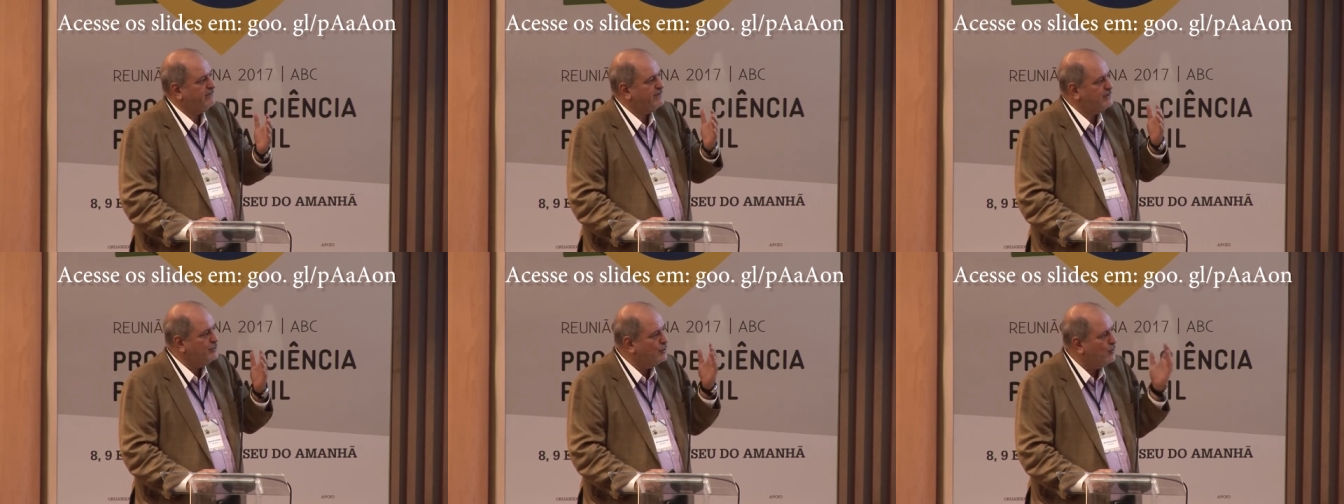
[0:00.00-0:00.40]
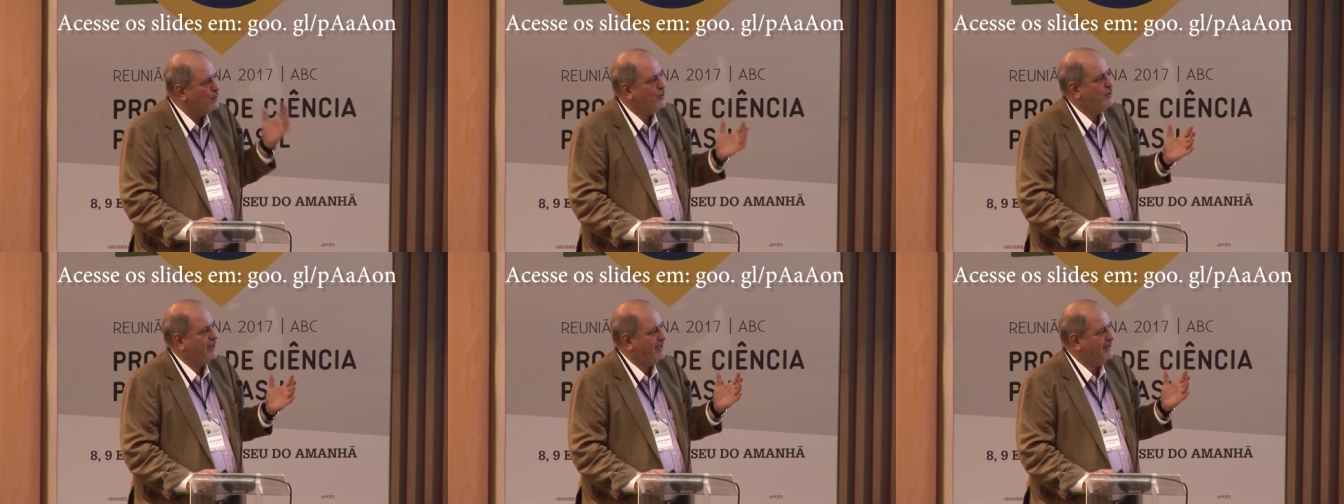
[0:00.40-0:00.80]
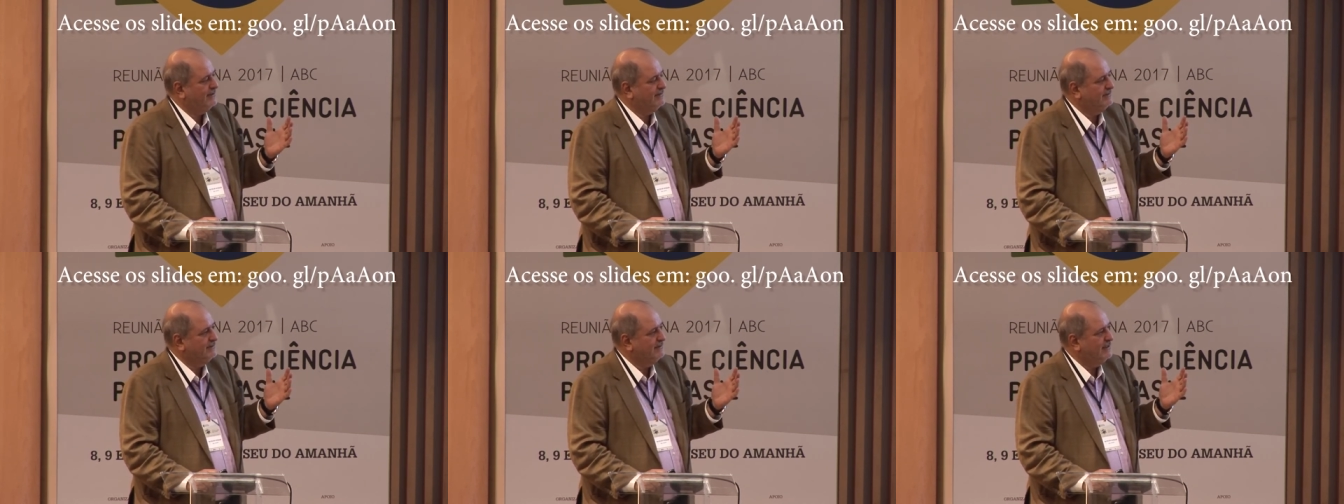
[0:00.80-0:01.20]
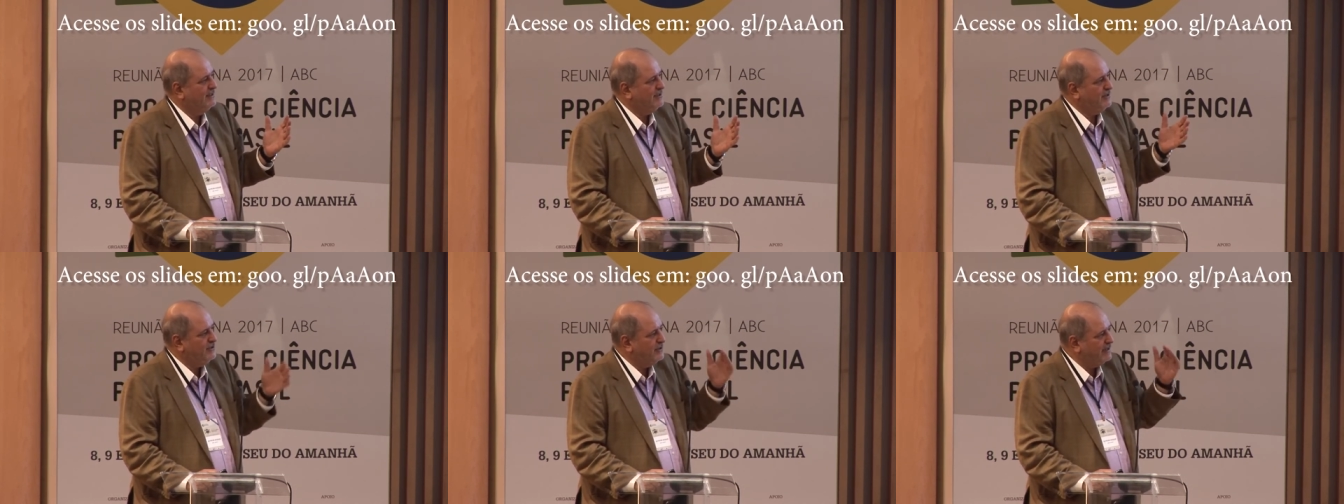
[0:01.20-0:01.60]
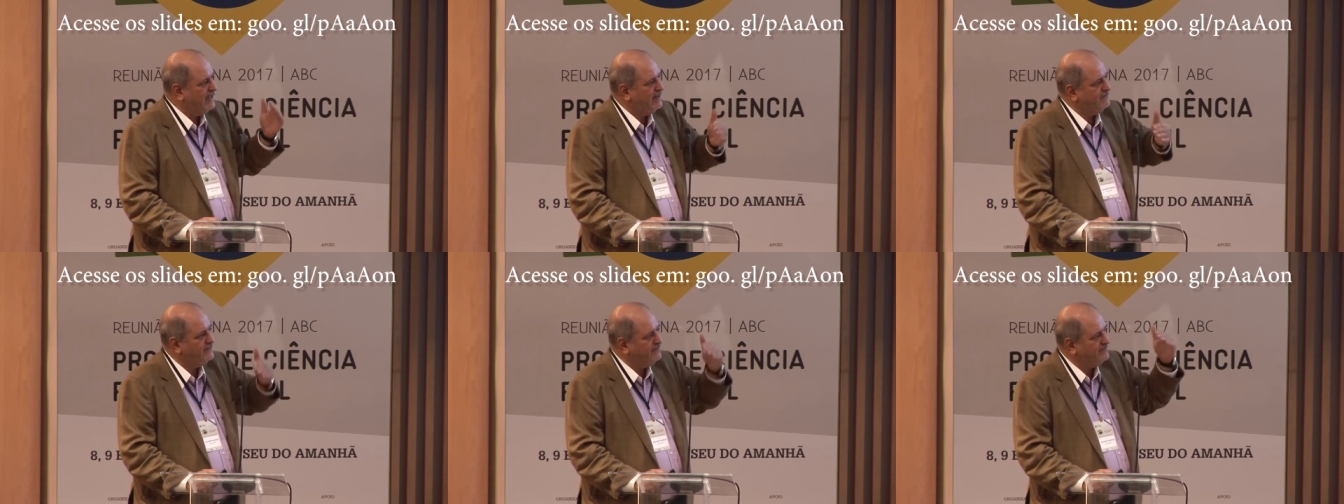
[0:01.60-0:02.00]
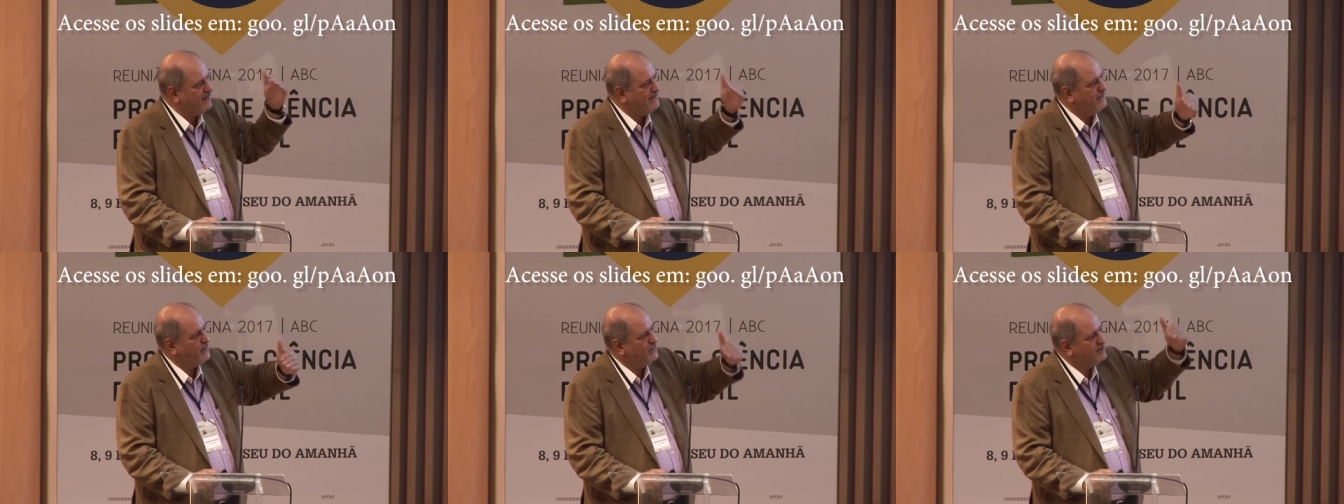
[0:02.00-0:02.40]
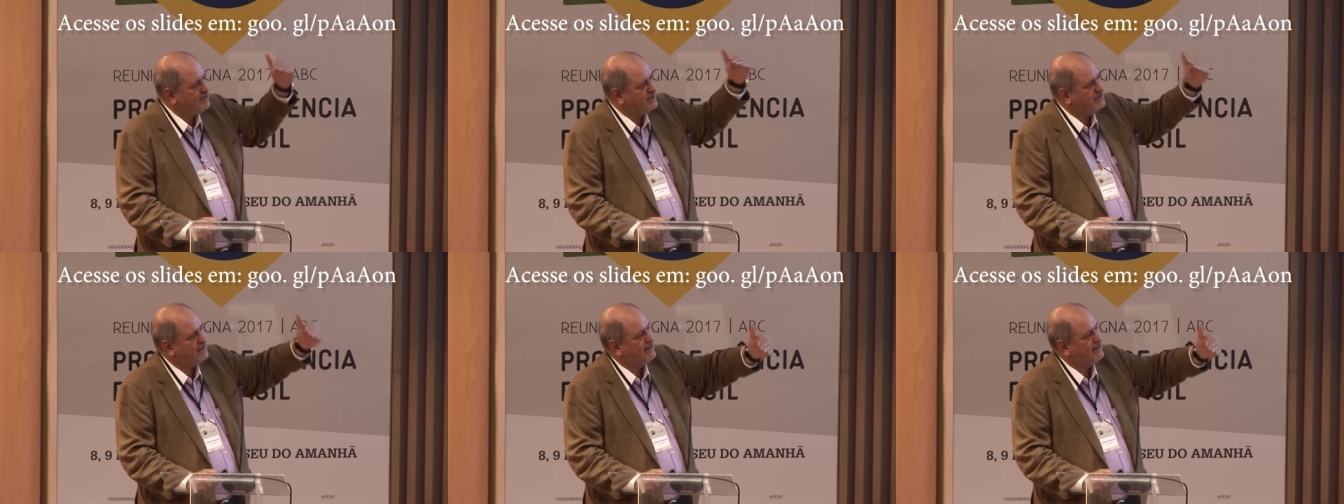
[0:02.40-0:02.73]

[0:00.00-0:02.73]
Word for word: with no warning. You don't have the fibrosis